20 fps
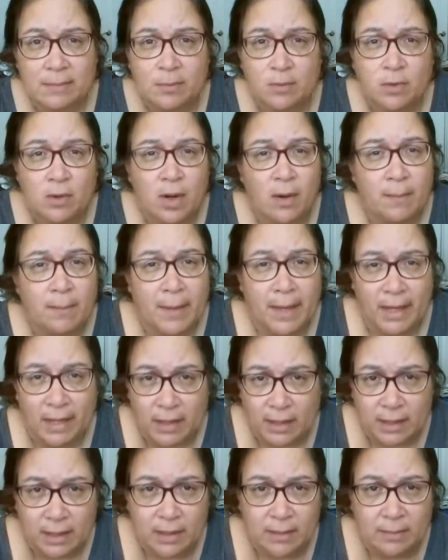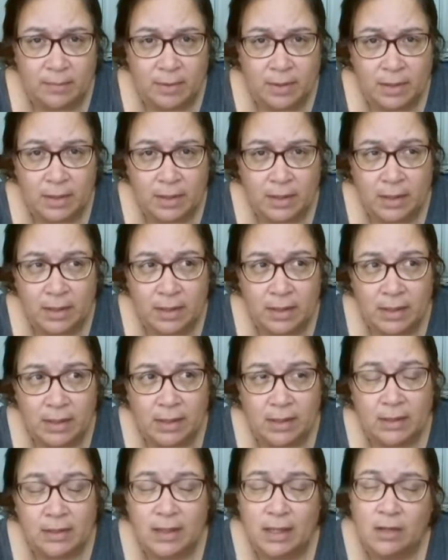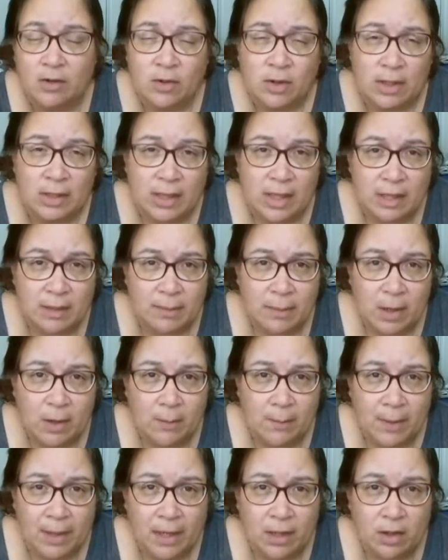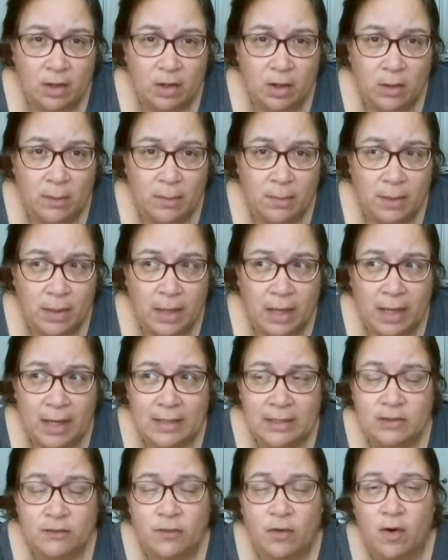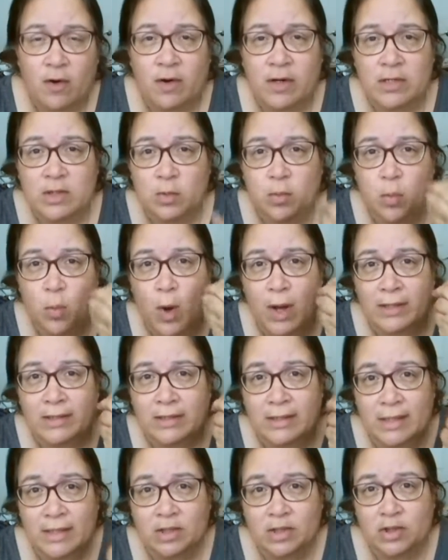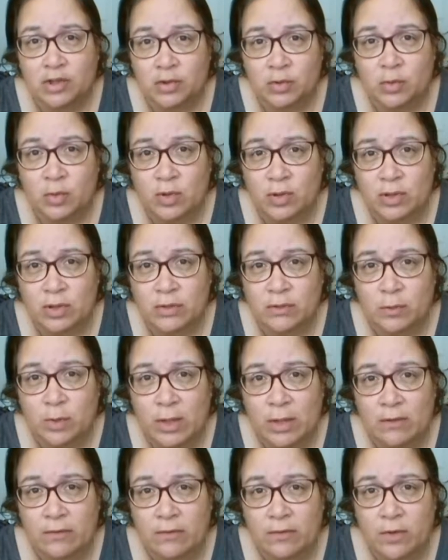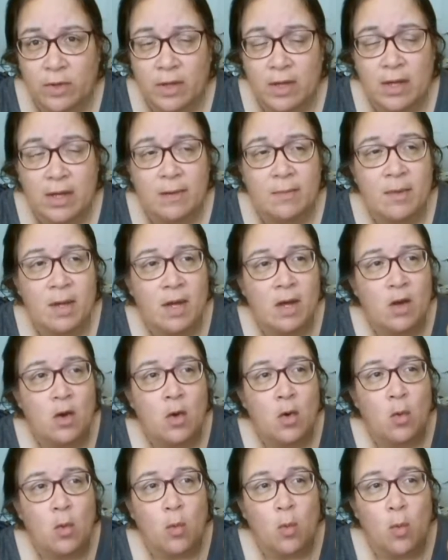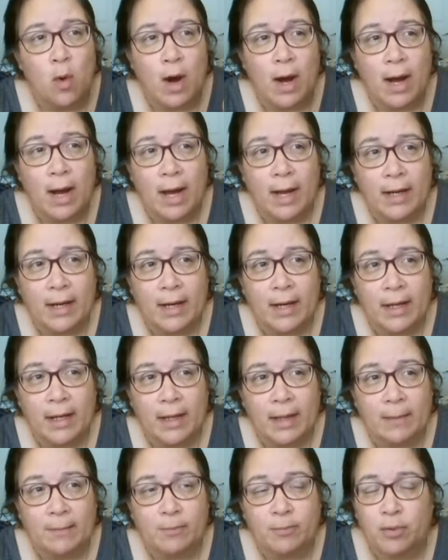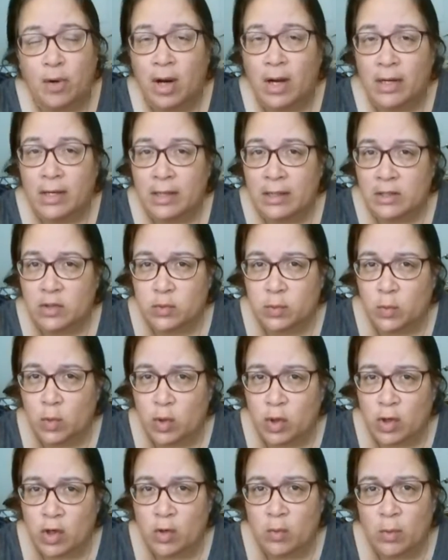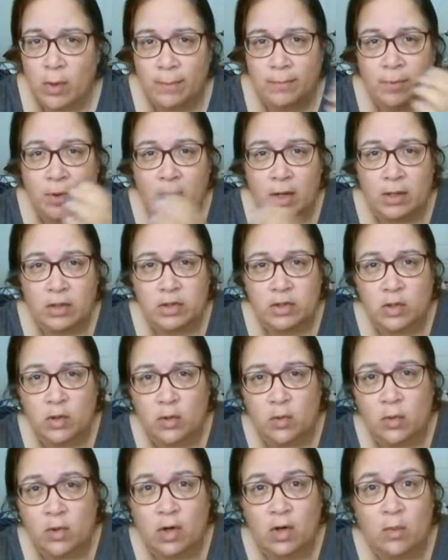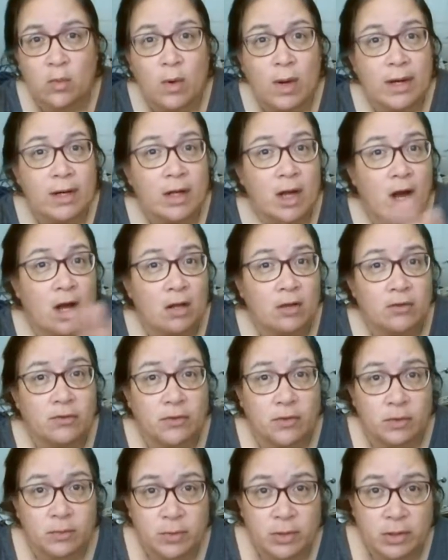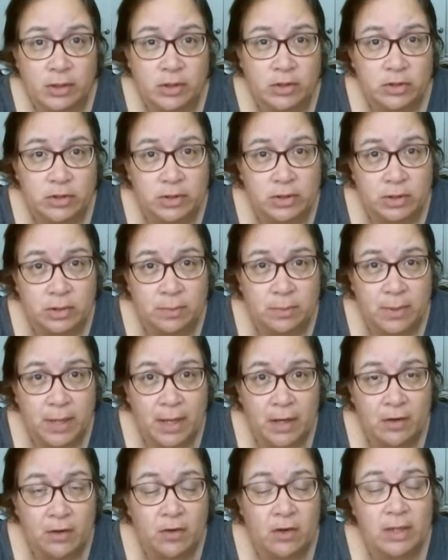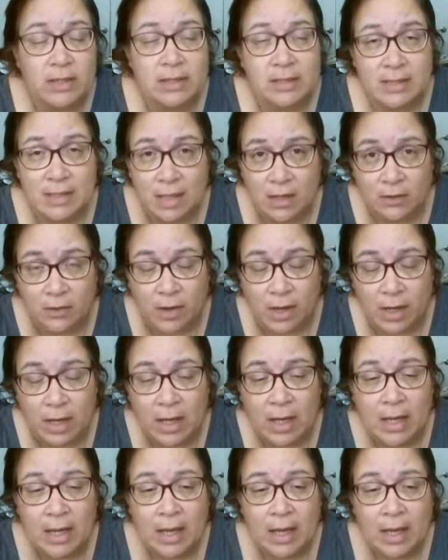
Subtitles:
put on makeup, they know a lot about makeup as far as what texture works well for them, what products work, what products don't work, what color formulations are better, etc.